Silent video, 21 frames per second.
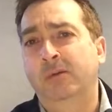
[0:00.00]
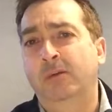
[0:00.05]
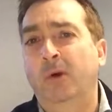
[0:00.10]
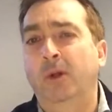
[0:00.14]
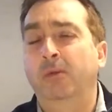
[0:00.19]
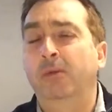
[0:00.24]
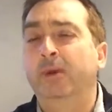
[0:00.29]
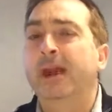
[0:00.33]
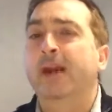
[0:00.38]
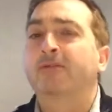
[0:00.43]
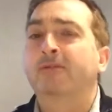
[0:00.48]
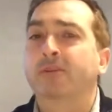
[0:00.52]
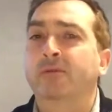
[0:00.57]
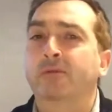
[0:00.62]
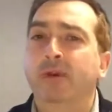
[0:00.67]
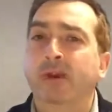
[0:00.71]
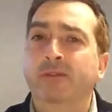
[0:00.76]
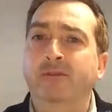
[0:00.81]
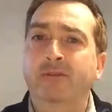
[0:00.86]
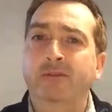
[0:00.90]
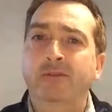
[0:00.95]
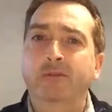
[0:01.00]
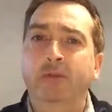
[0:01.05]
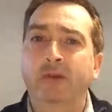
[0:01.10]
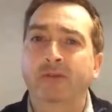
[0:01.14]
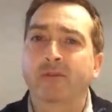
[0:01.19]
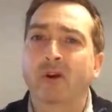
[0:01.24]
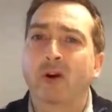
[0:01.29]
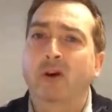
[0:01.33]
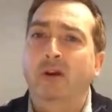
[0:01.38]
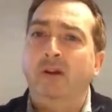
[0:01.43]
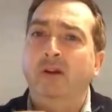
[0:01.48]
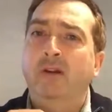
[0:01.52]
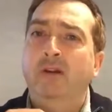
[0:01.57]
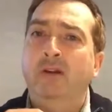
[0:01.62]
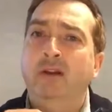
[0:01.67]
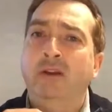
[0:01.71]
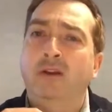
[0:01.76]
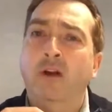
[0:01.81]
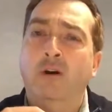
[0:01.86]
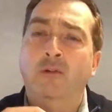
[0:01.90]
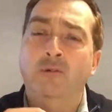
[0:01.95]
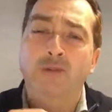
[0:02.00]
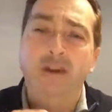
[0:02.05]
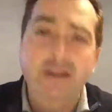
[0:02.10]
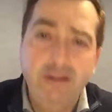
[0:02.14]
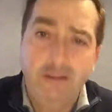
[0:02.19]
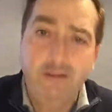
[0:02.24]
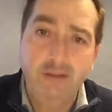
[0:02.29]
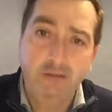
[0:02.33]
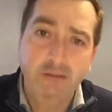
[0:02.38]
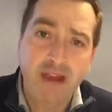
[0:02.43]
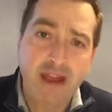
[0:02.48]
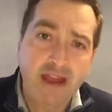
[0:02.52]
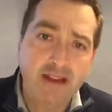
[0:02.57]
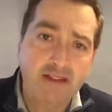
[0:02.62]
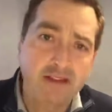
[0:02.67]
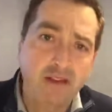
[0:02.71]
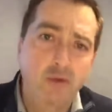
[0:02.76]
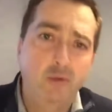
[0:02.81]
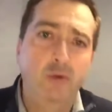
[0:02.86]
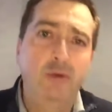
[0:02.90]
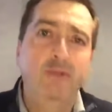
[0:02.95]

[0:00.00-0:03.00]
Well, we've not got rid of them yet.